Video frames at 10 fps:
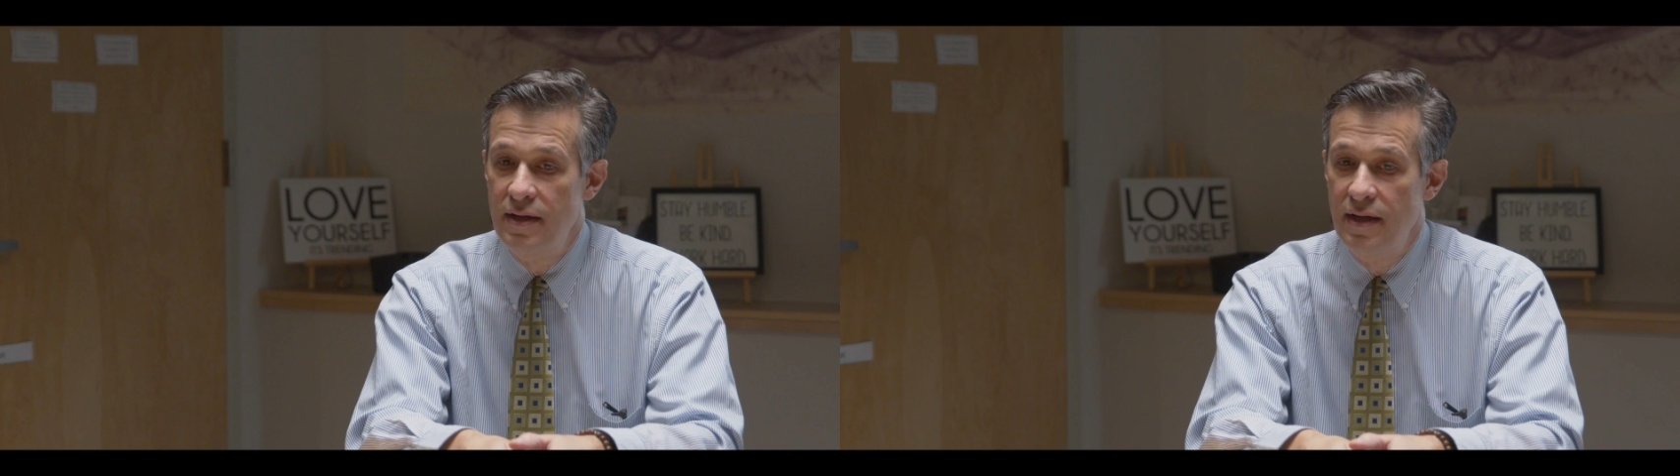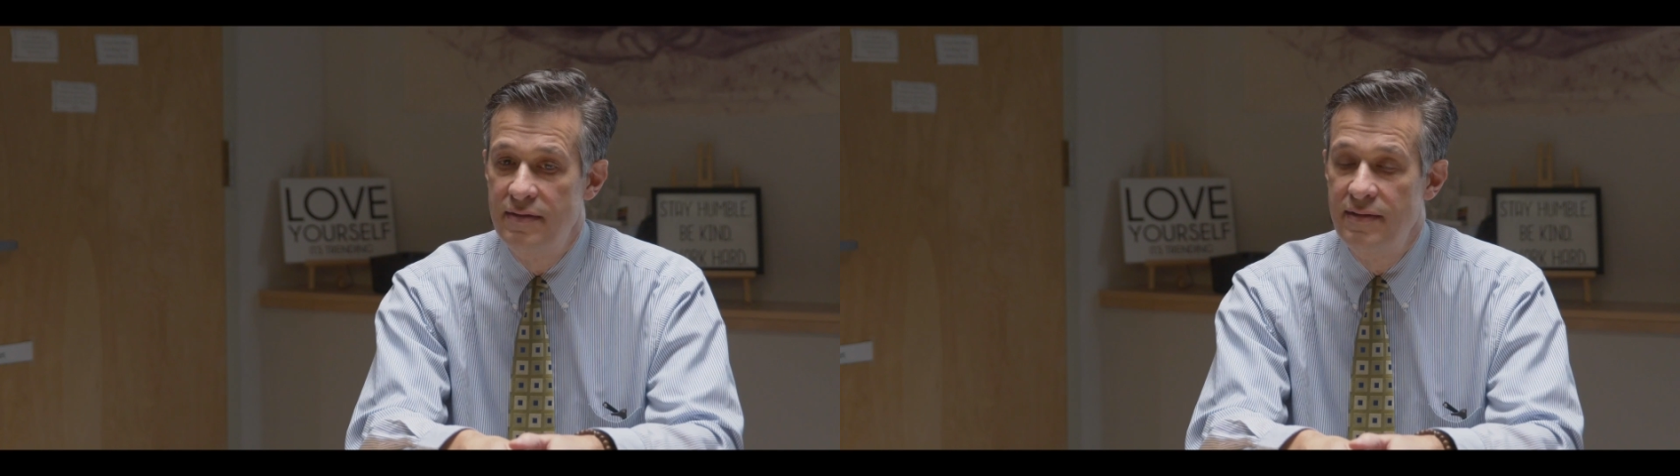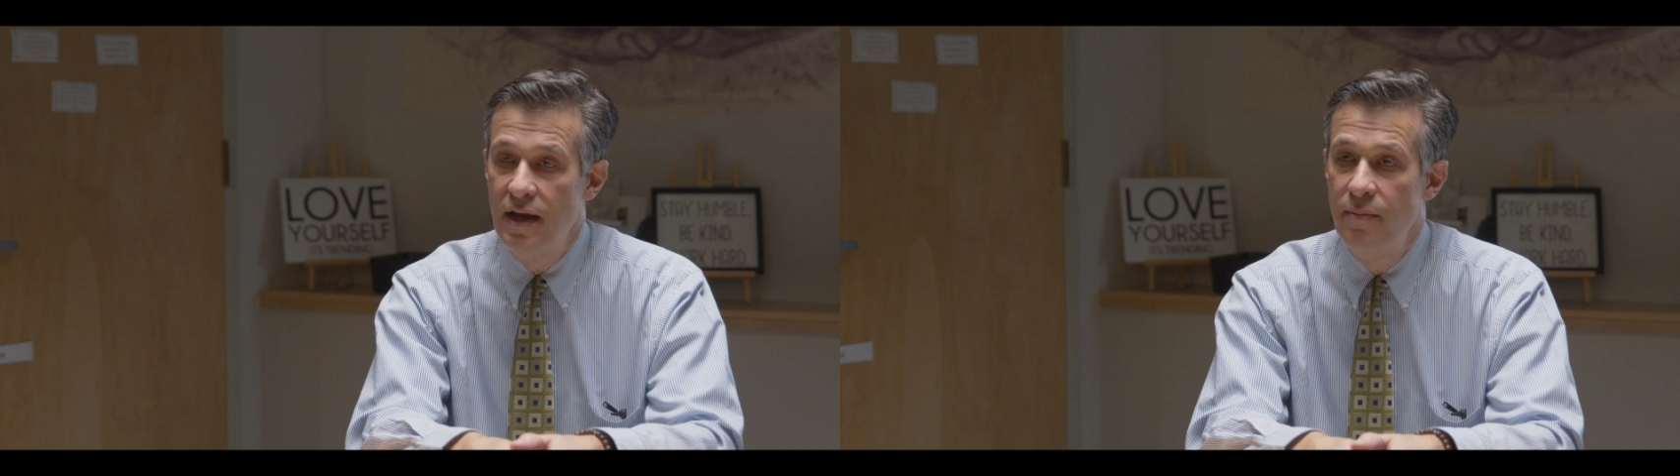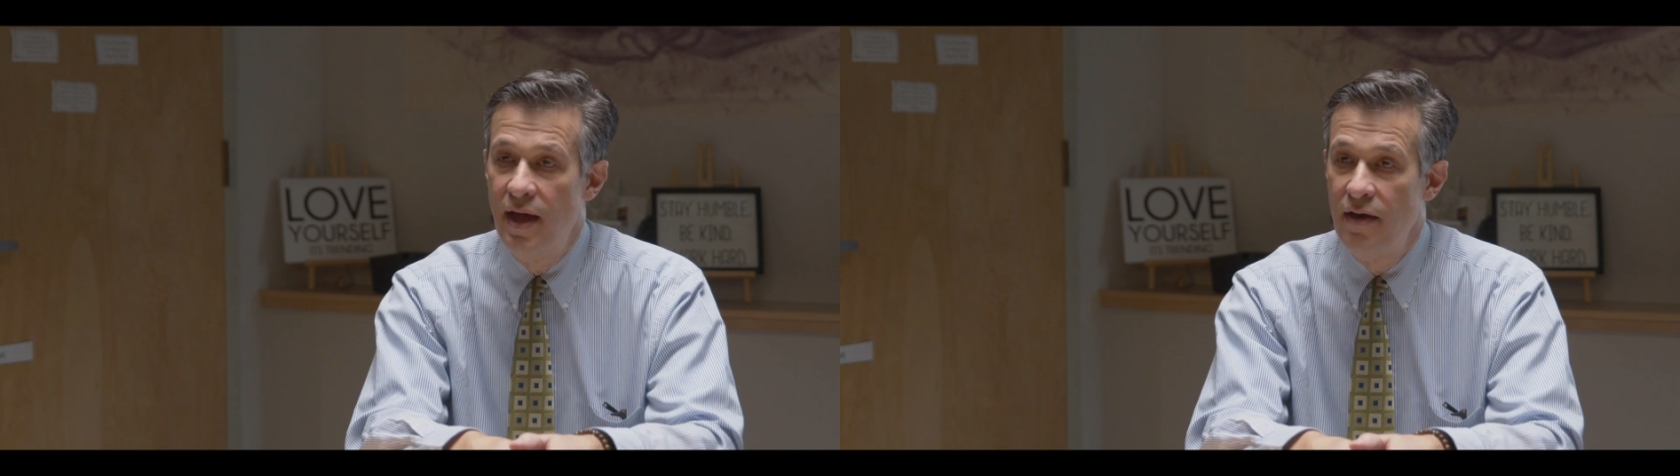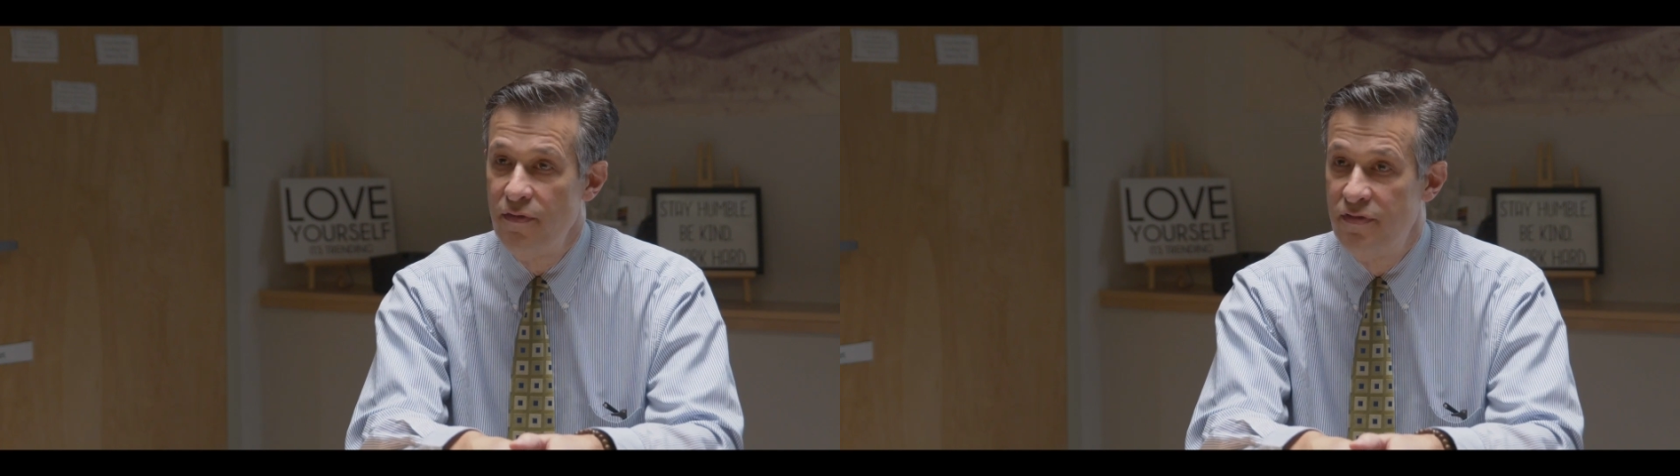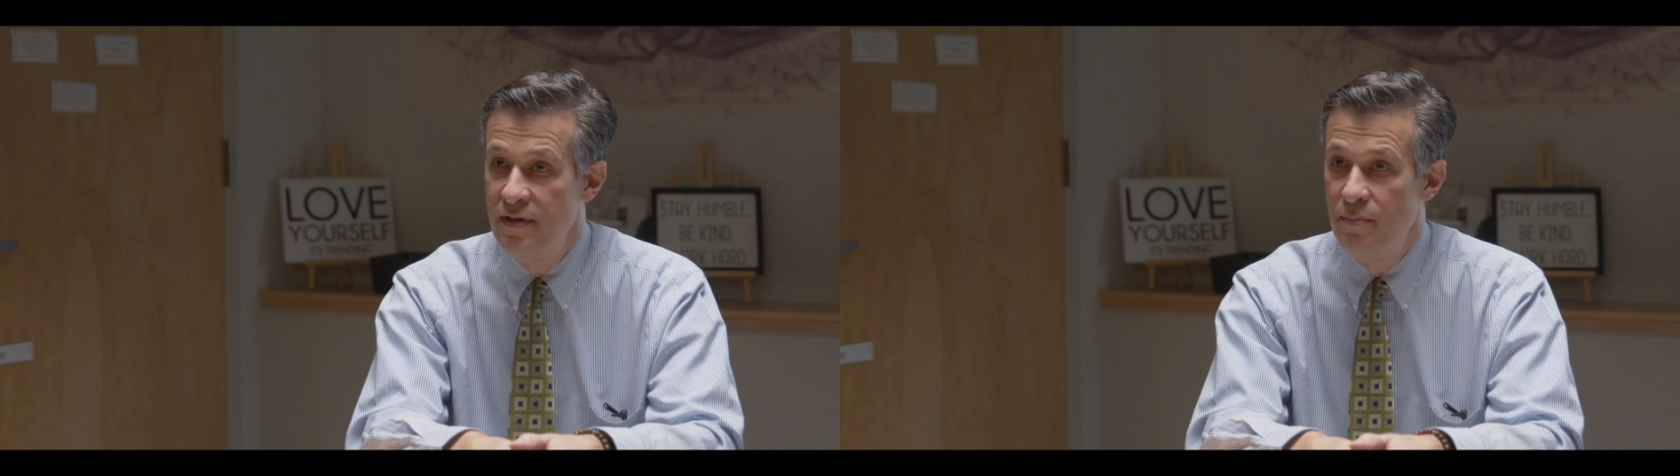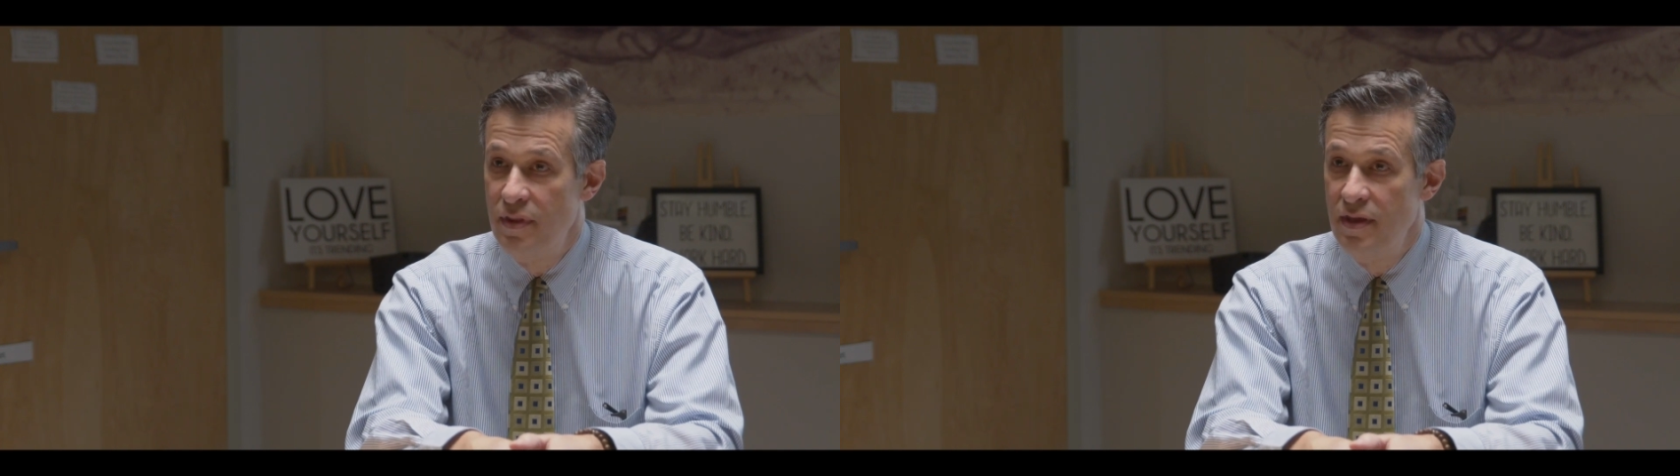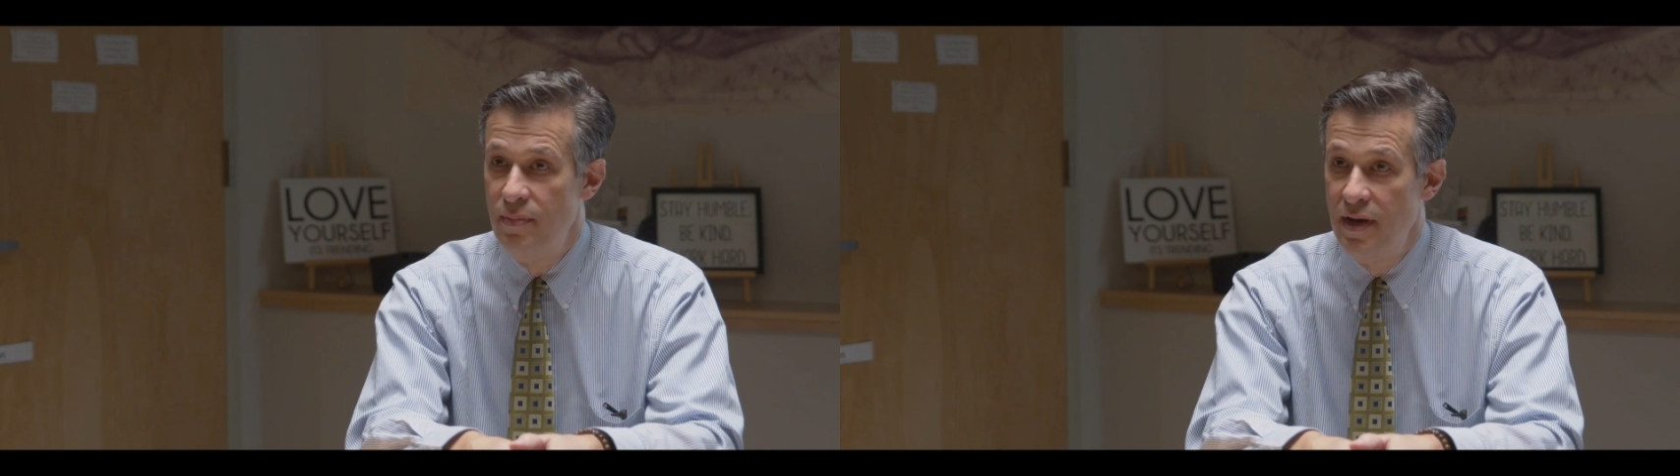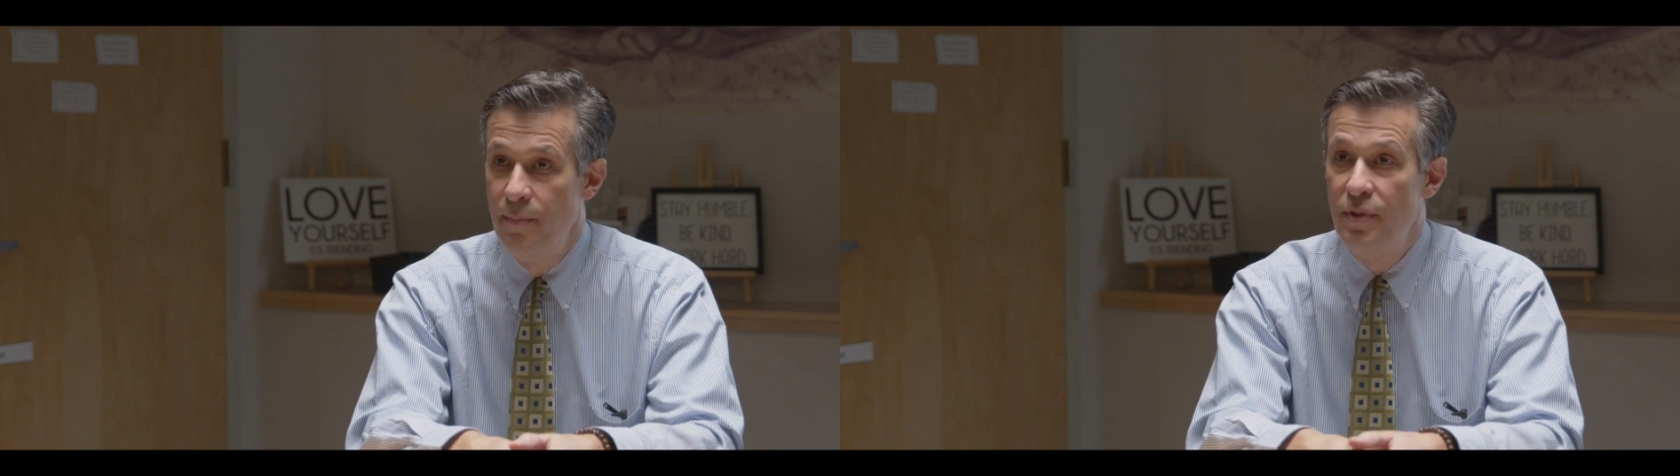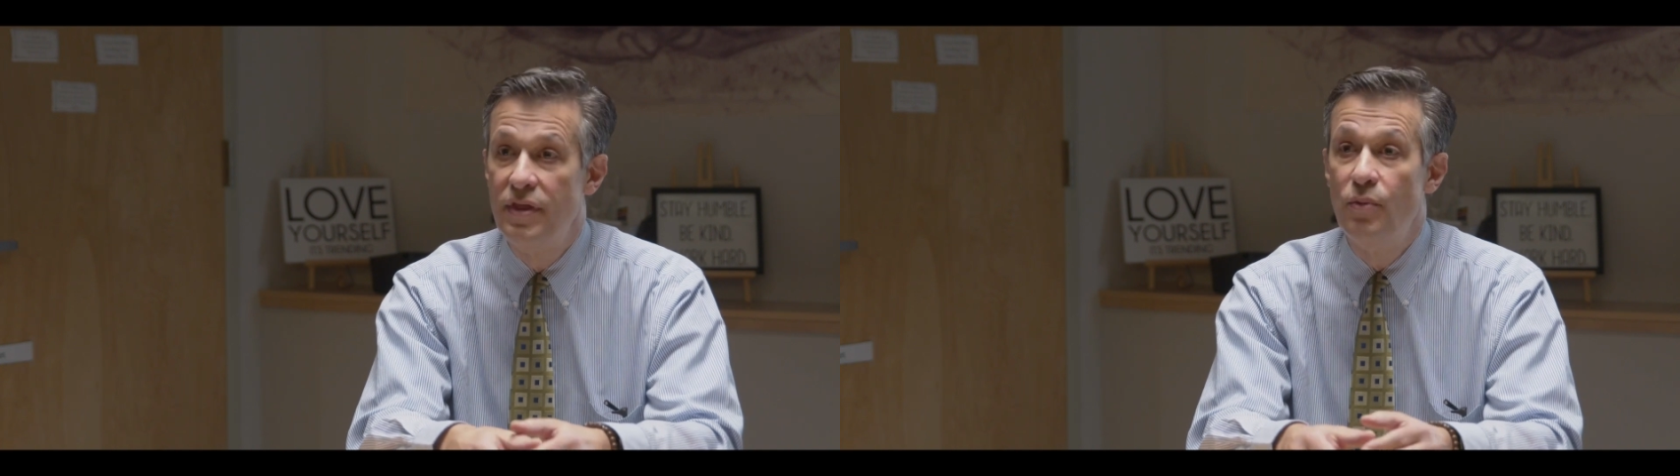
it's not a matter of sympathy but empathy.